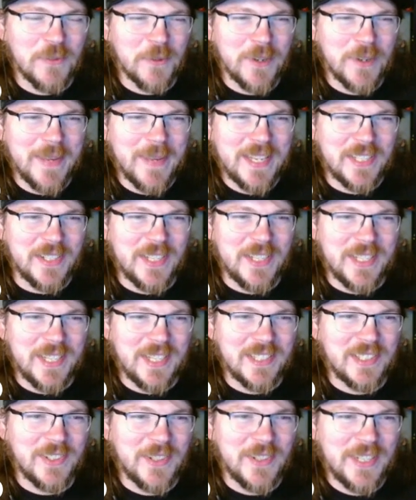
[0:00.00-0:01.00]
where he basically
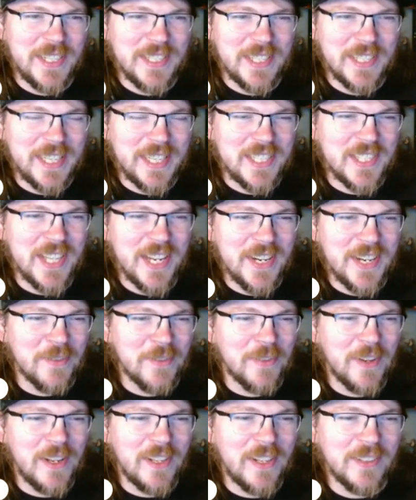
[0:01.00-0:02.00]
tells Lloyd, he's like, "It's not your
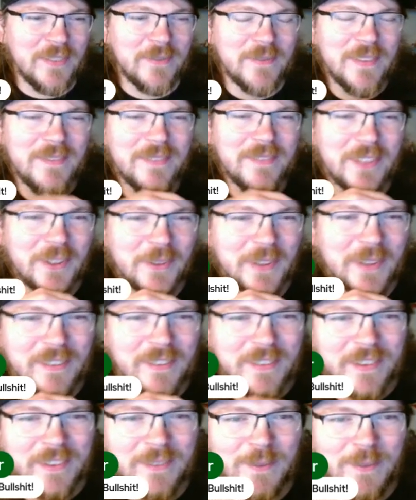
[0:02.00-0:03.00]
fault," or whatever.